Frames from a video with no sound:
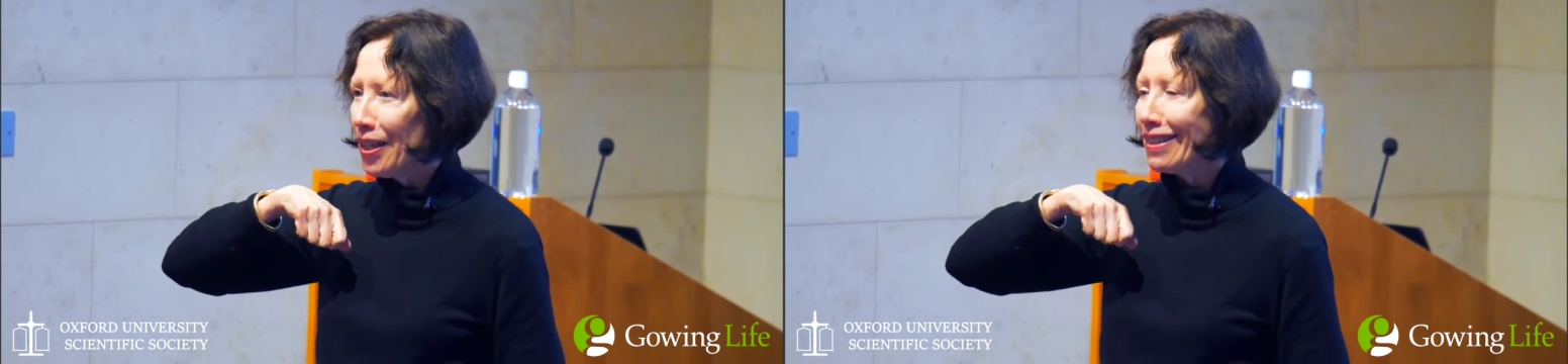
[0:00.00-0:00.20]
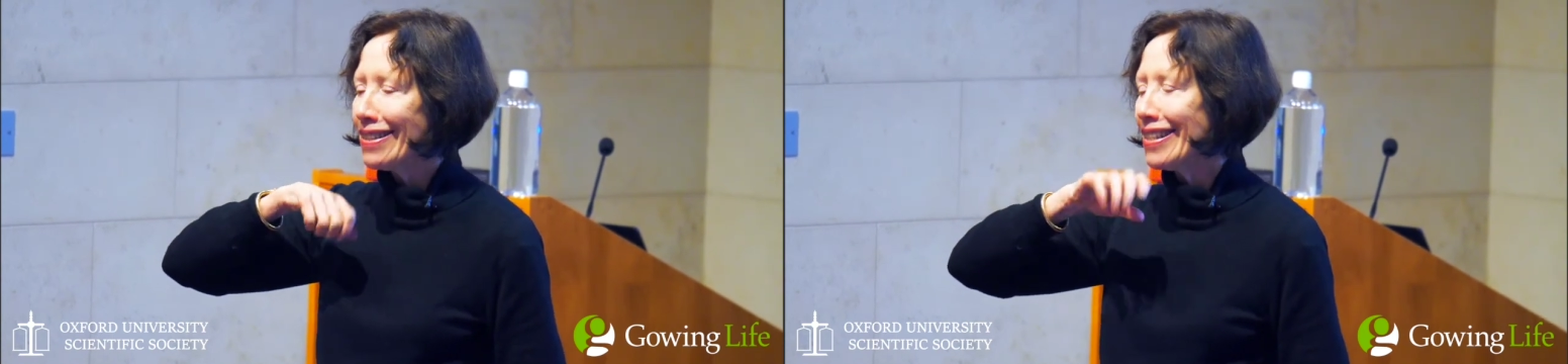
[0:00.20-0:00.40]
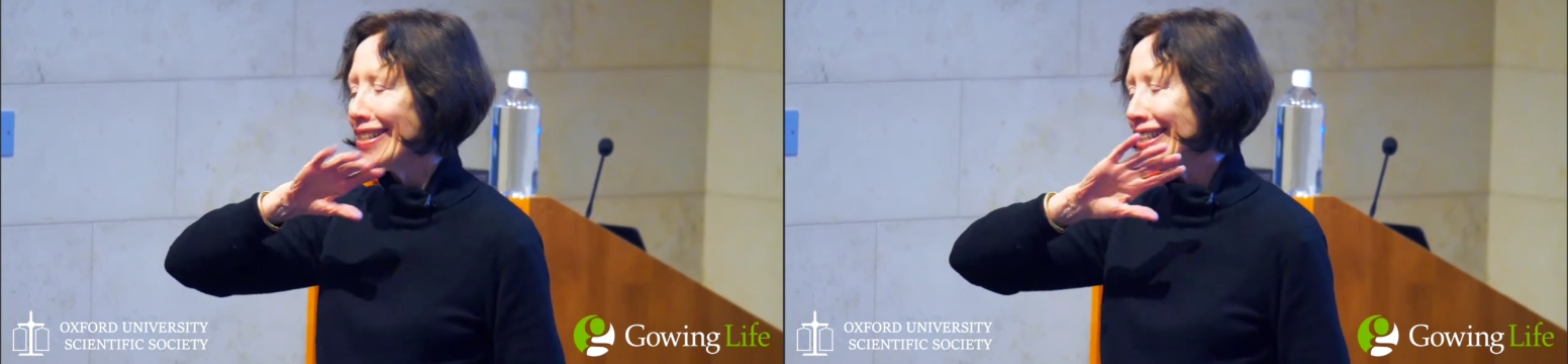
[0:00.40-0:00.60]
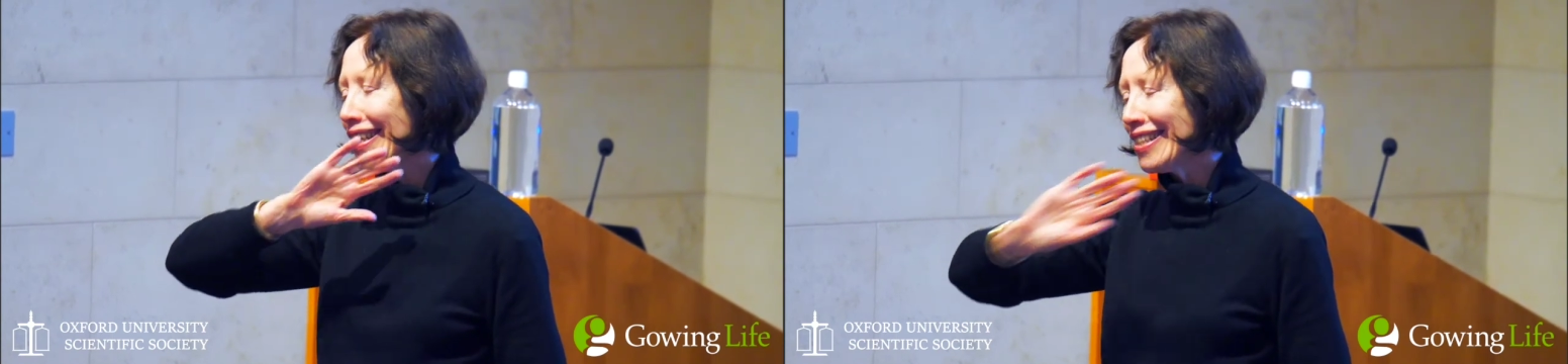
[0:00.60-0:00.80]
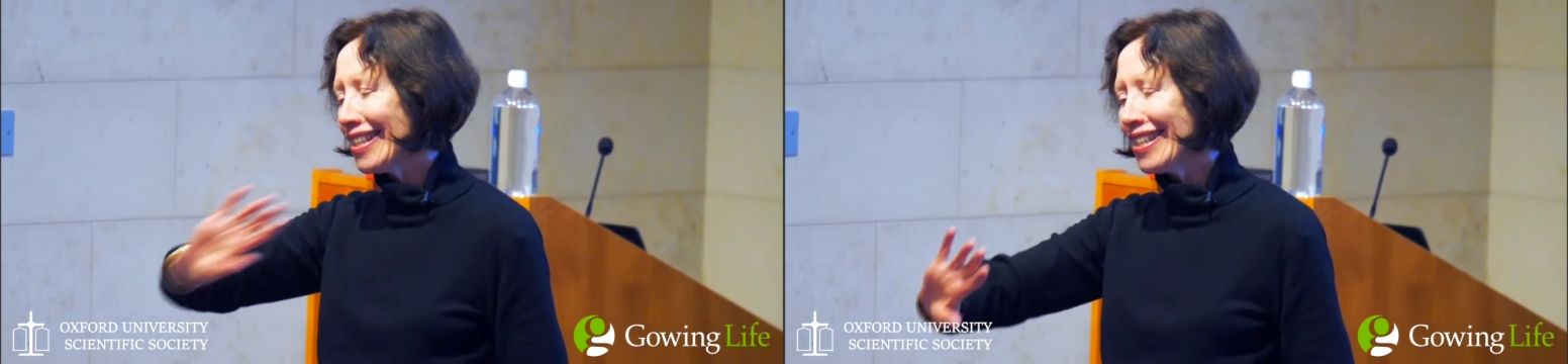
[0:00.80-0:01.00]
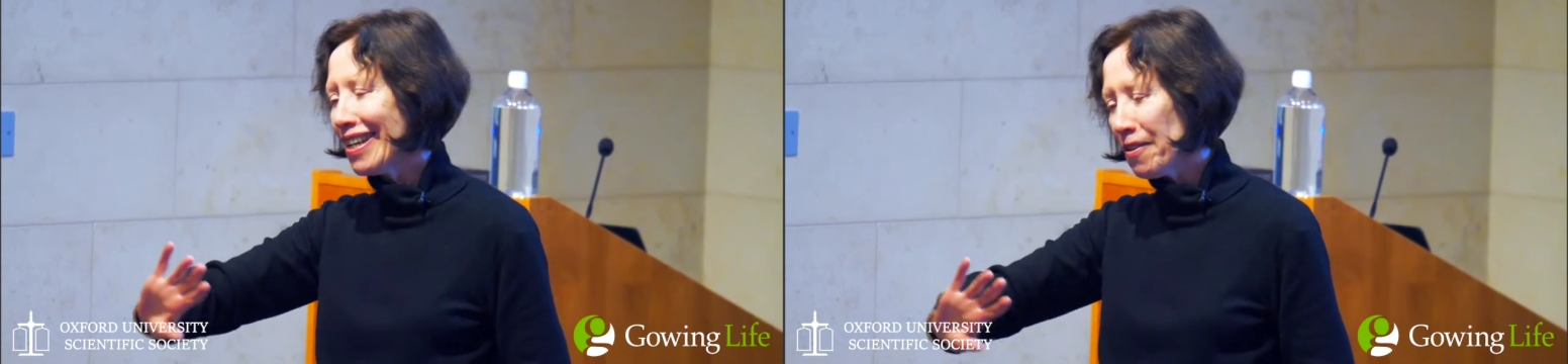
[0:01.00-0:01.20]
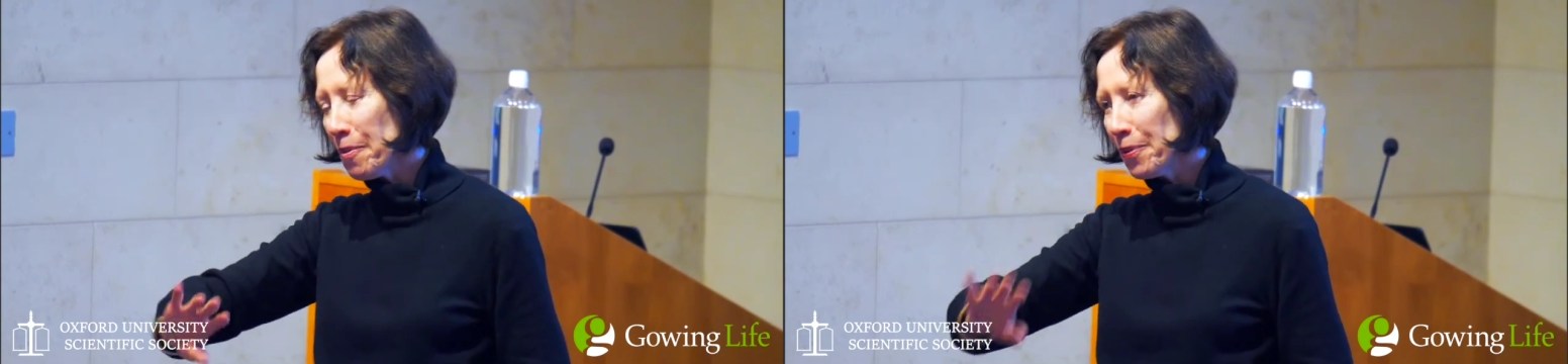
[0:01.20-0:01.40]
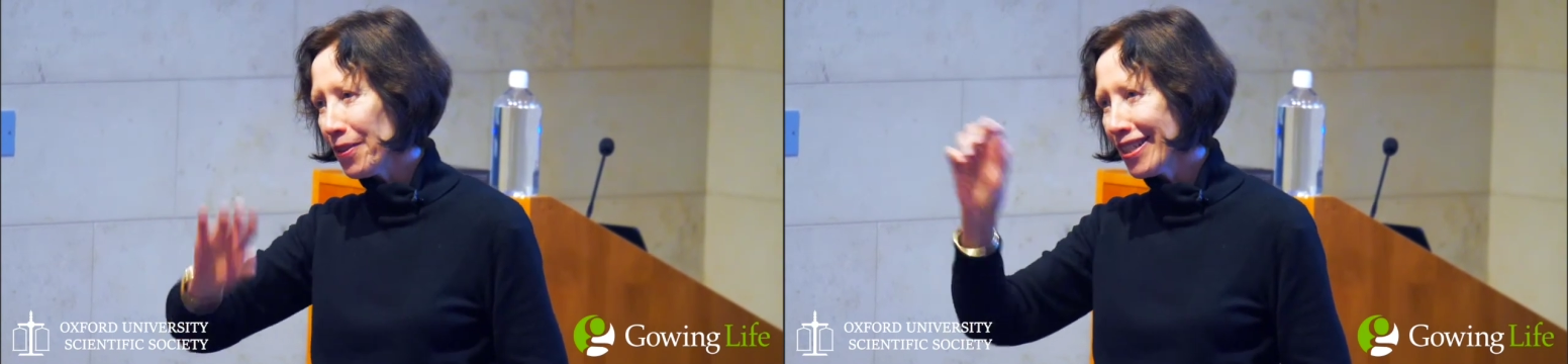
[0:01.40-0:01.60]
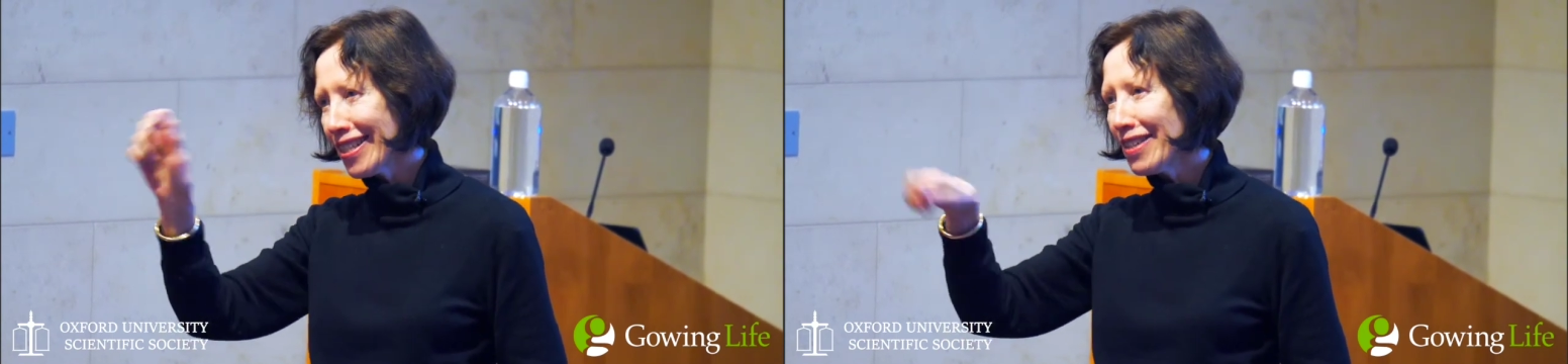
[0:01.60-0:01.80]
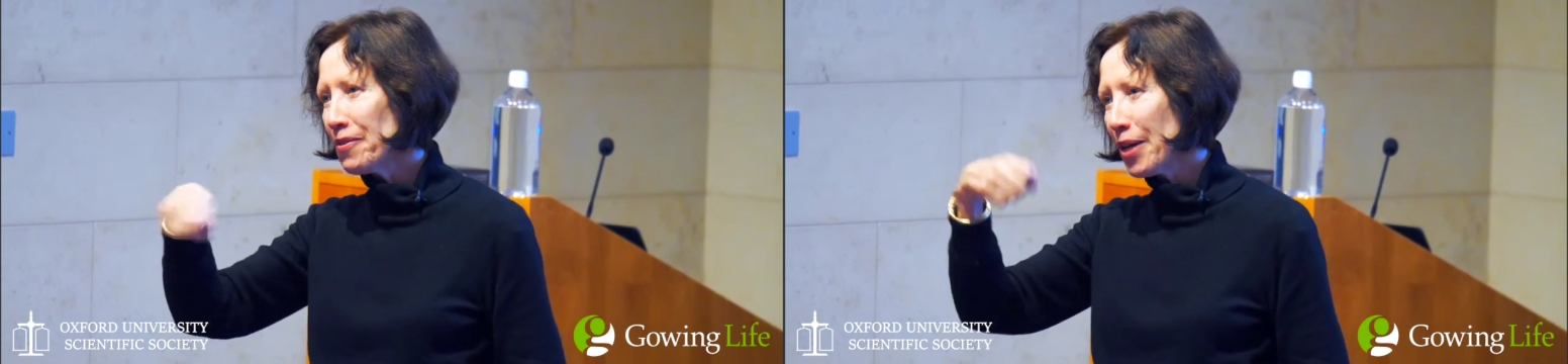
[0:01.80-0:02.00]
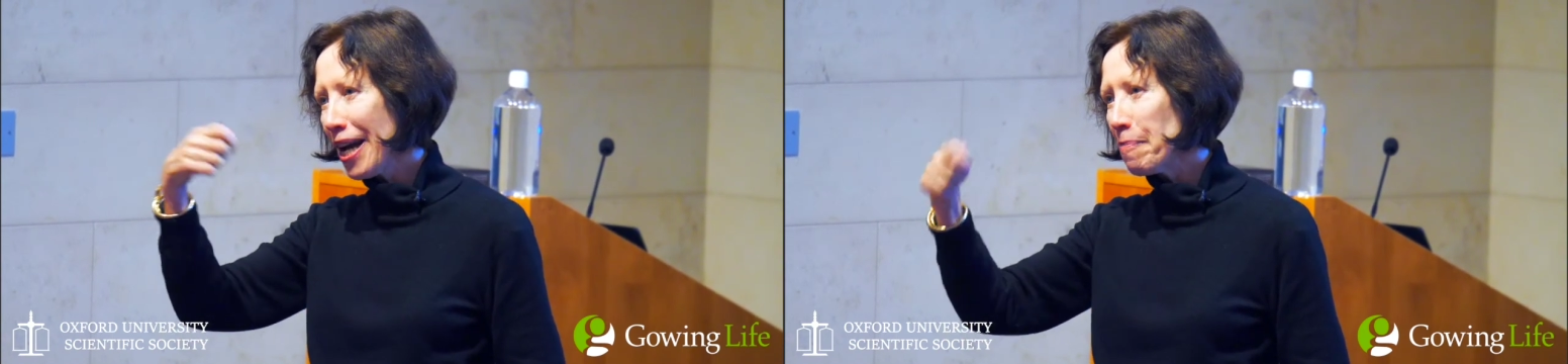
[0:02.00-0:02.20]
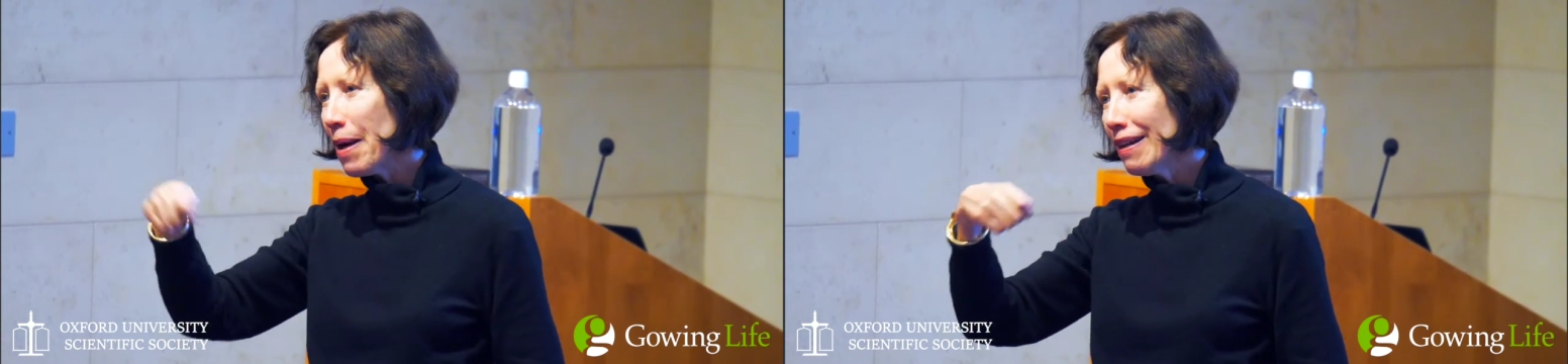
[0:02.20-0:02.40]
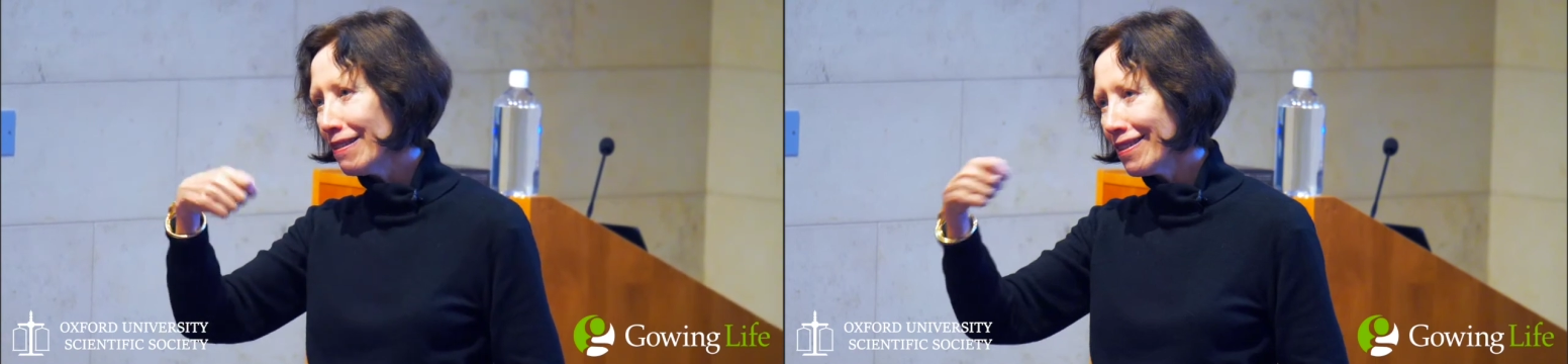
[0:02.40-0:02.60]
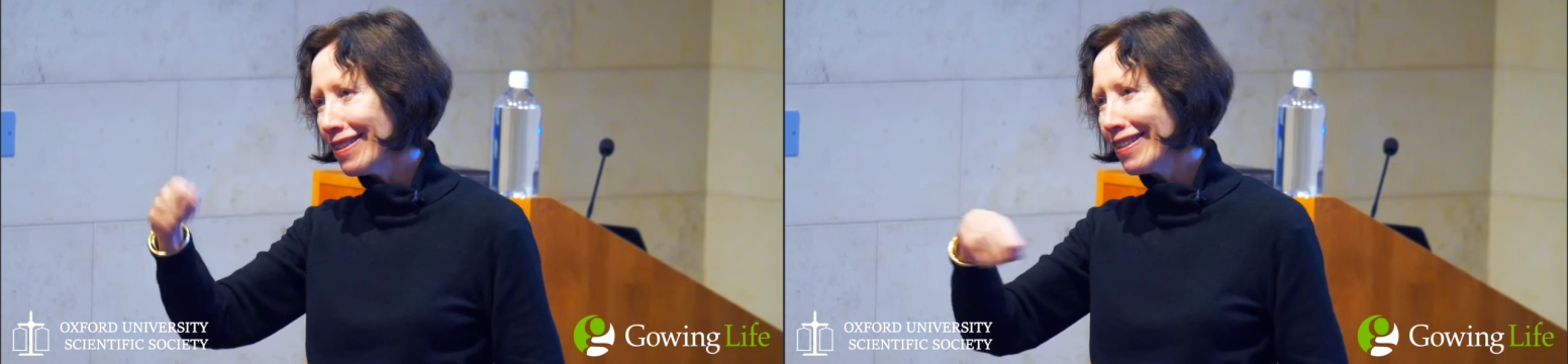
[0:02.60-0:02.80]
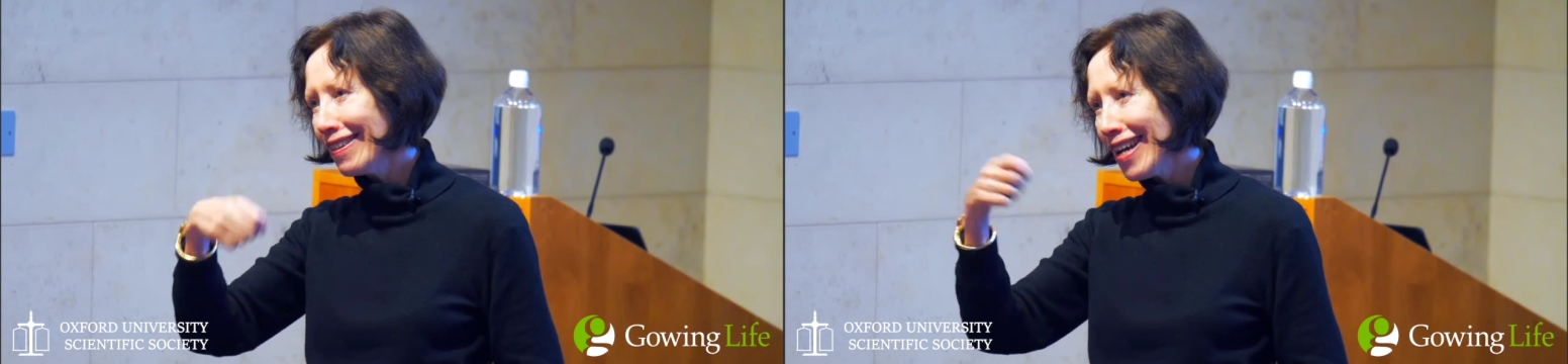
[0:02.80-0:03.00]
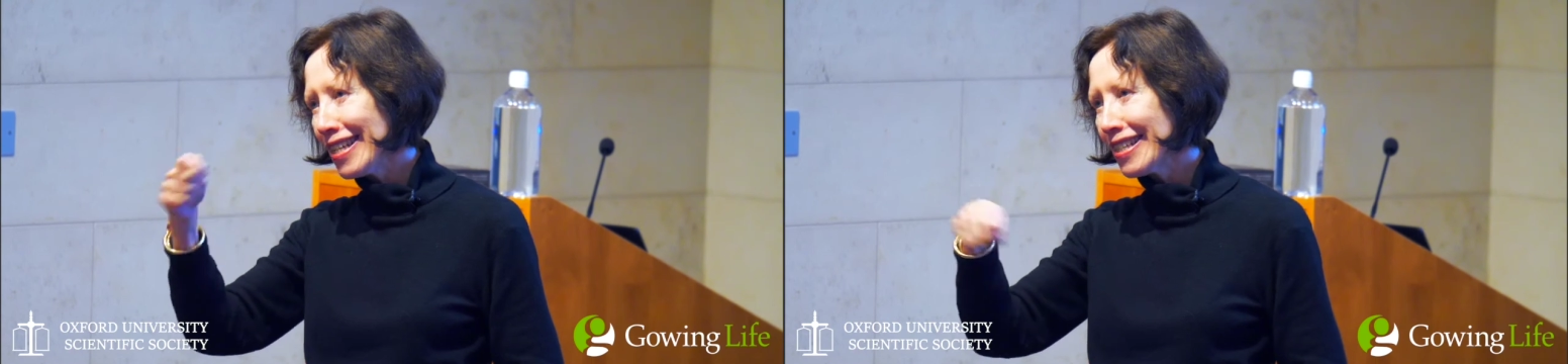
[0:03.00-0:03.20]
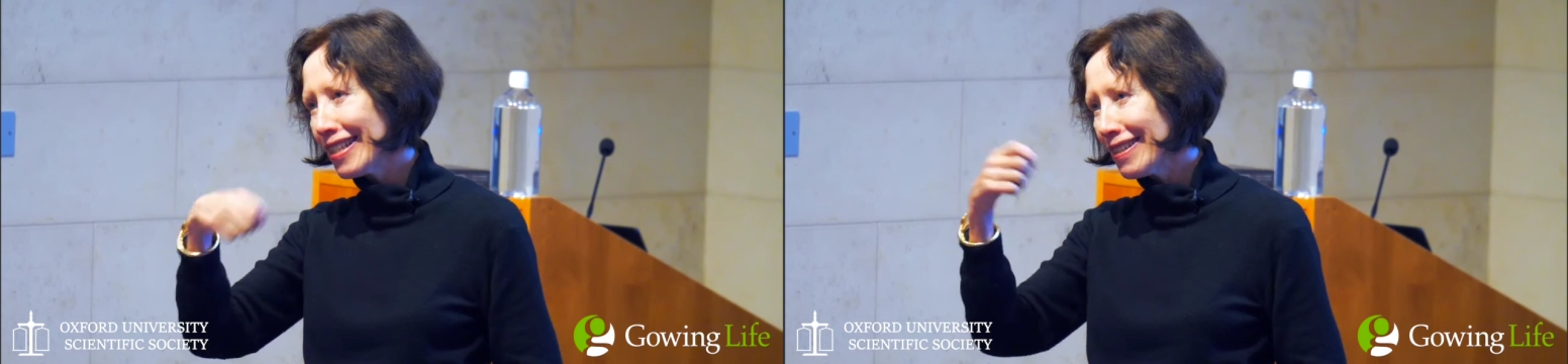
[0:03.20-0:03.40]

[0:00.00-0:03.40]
it just tasted terrible because it all came out, you know, as the